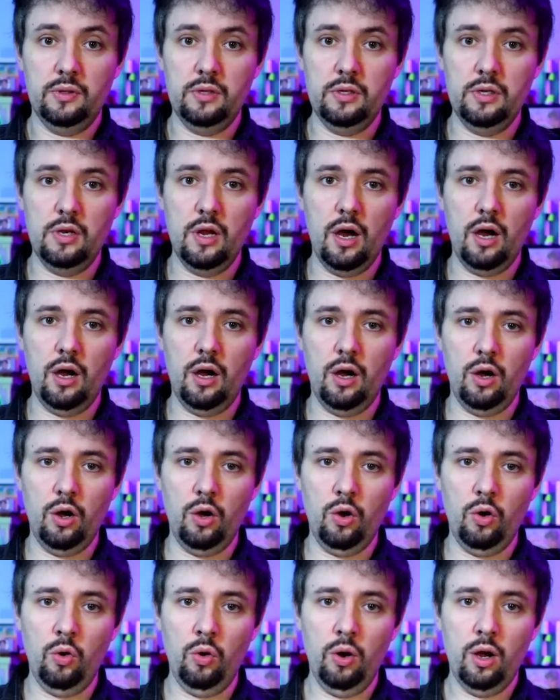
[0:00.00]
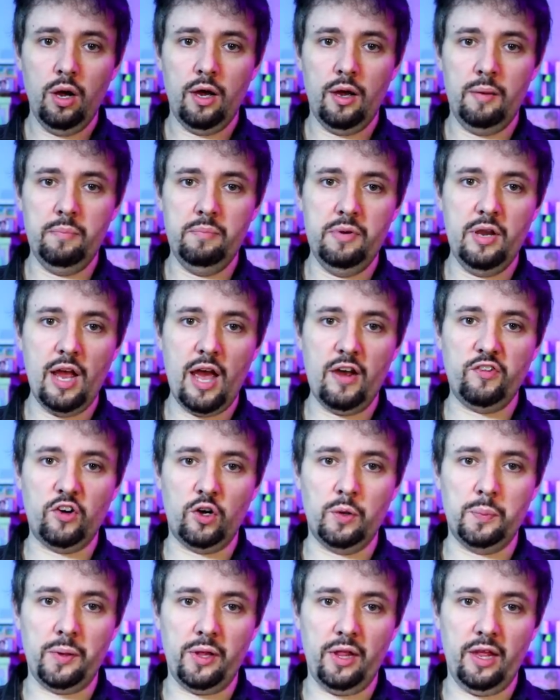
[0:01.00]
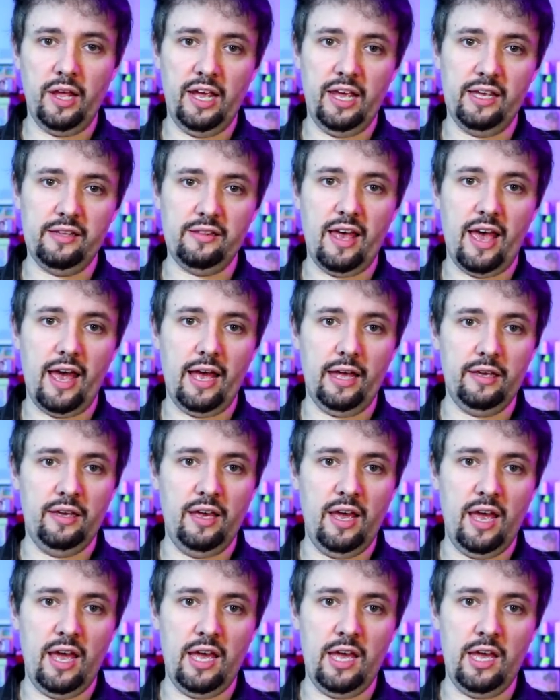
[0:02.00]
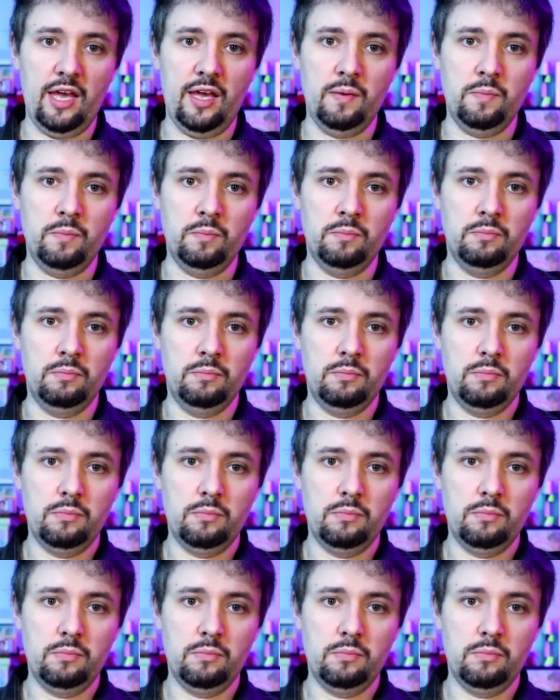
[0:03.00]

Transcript: No, I'm never playing that game.